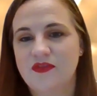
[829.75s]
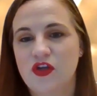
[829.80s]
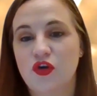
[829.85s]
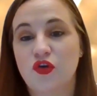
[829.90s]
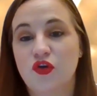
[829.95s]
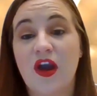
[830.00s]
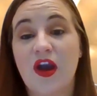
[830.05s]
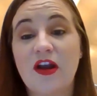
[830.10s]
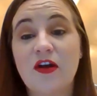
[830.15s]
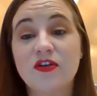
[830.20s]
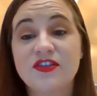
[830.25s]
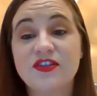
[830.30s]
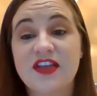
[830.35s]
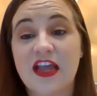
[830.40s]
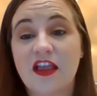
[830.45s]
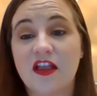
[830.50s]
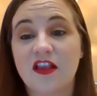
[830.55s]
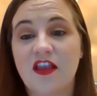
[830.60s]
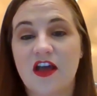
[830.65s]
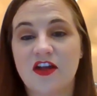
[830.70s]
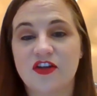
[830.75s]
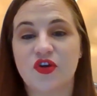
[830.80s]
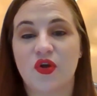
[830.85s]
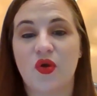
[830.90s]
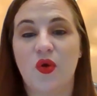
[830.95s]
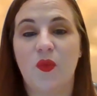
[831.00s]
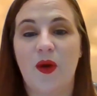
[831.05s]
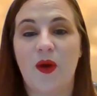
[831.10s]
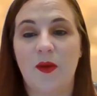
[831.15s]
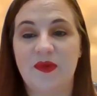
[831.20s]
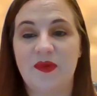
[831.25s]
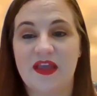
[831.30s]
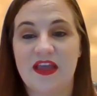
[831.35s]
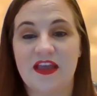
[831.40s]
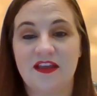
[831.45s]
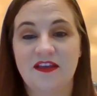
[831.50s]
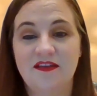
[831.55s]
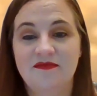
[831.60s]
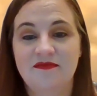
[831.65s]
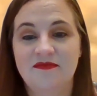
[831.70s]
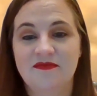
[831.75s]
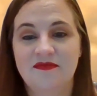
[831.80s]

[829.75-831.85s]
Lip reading: greater psychological well-being,